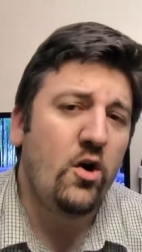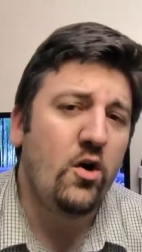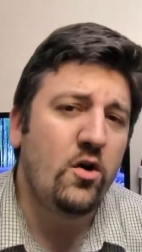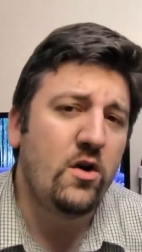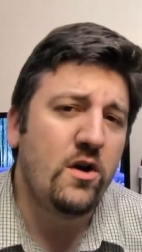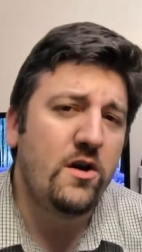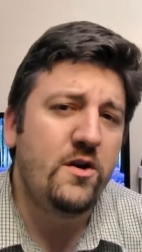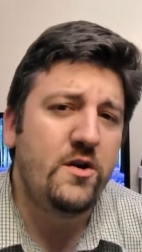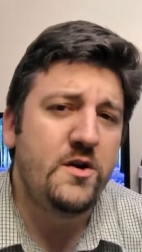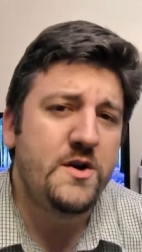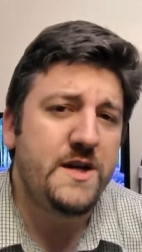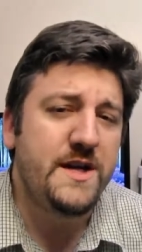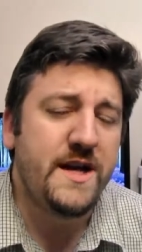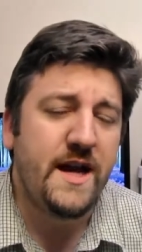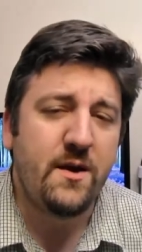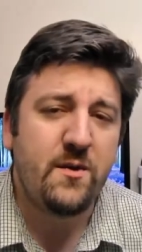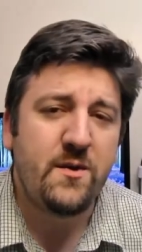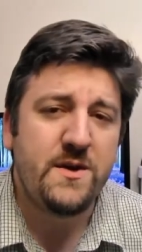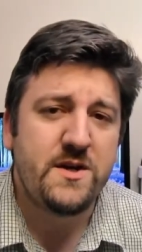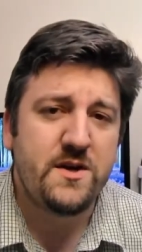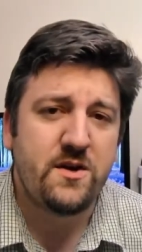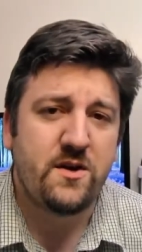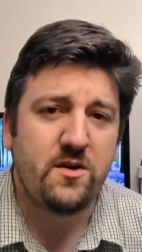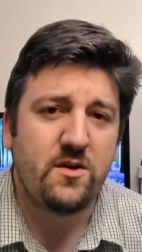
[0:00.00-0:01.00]
Earlier today
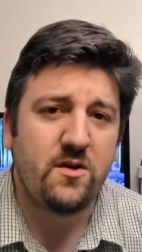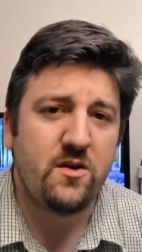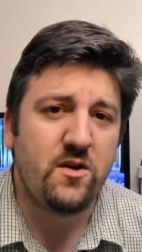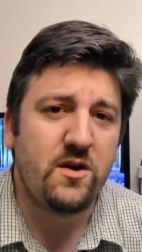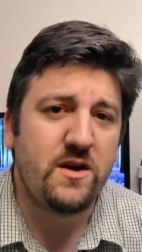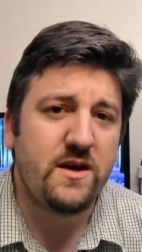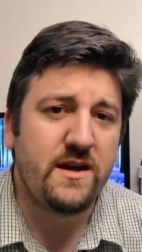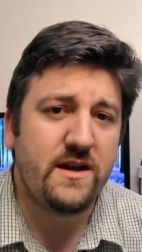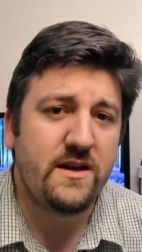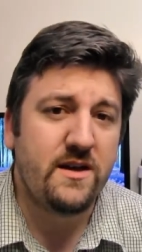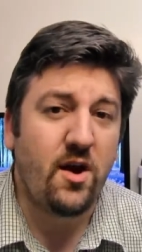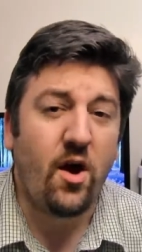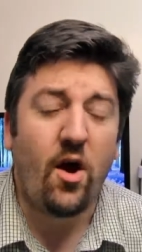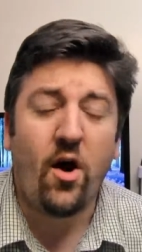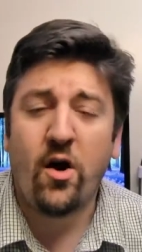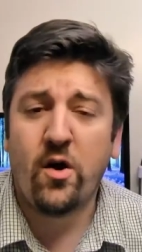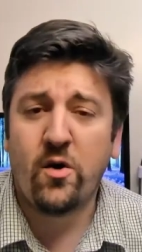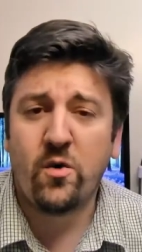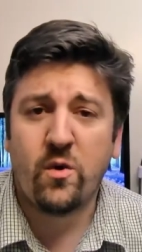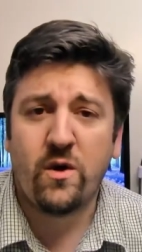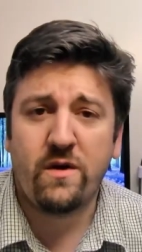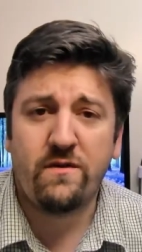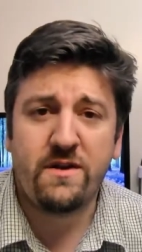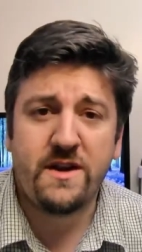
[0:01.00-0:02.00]
we took a look at the
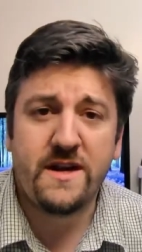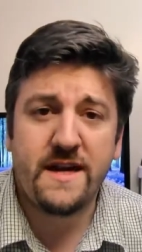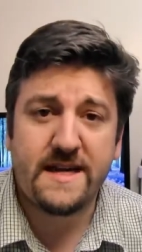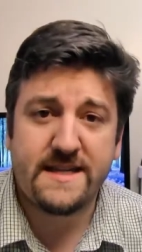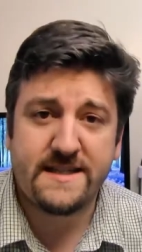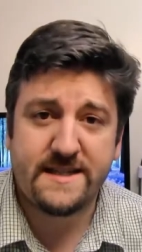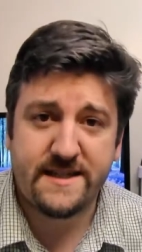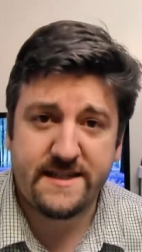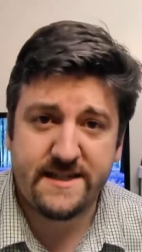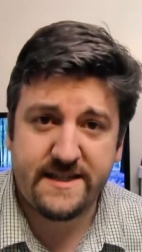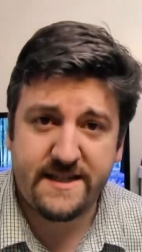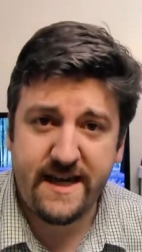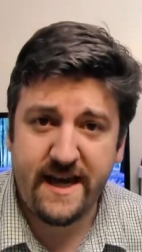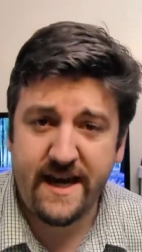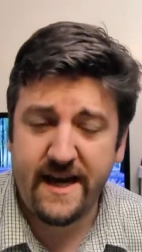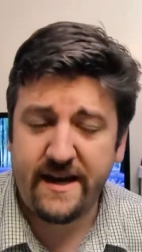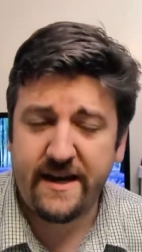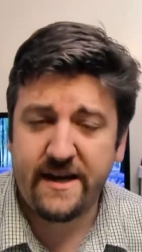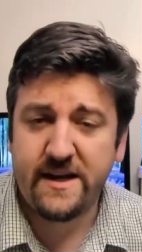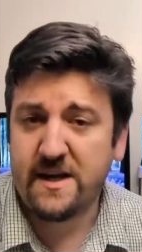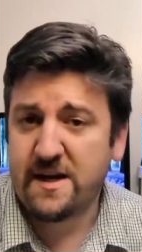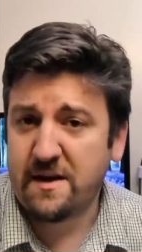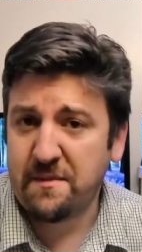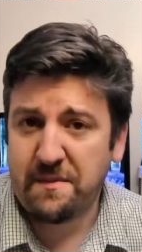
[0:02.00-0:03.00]
hardware of the Nexus 10
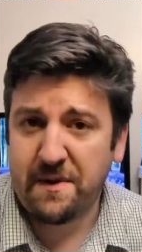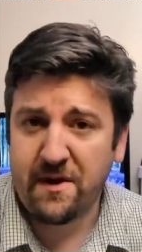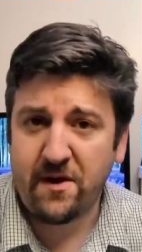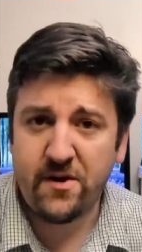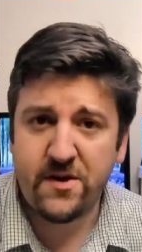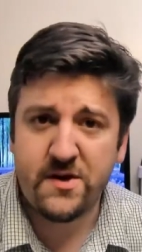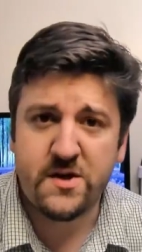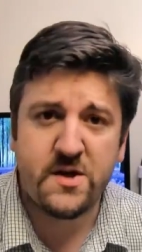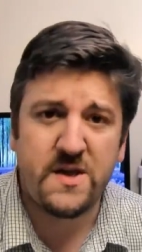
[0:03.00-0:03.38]
and compared it